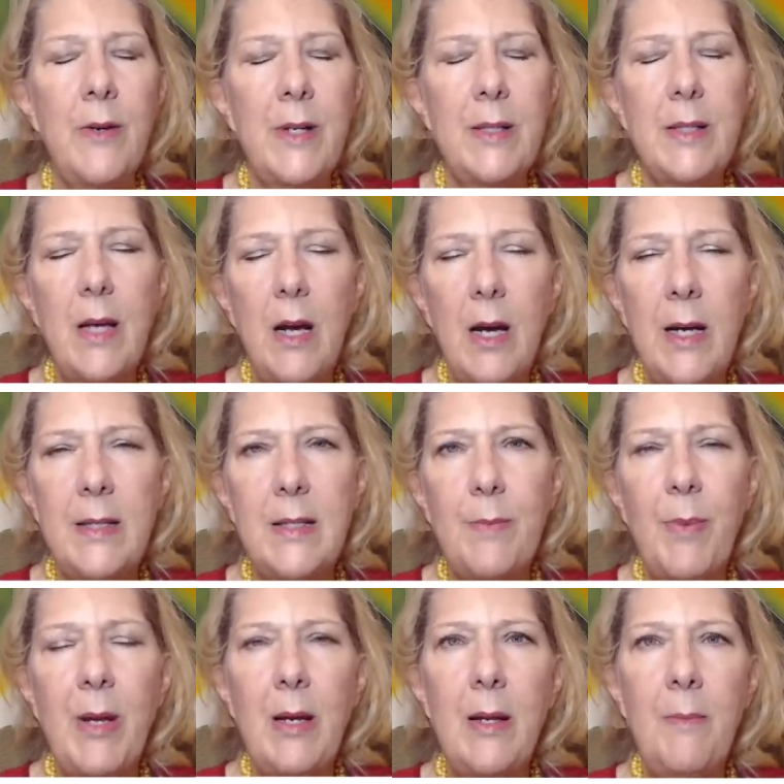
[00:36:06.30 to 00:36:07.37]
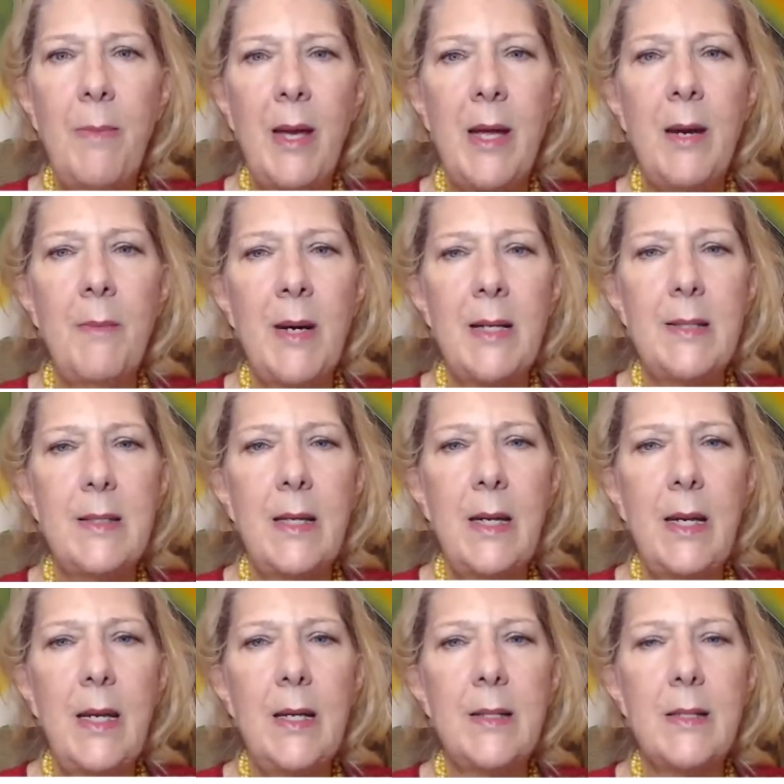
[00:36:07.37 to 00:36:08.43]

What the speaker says: There is a hospital in Panama City.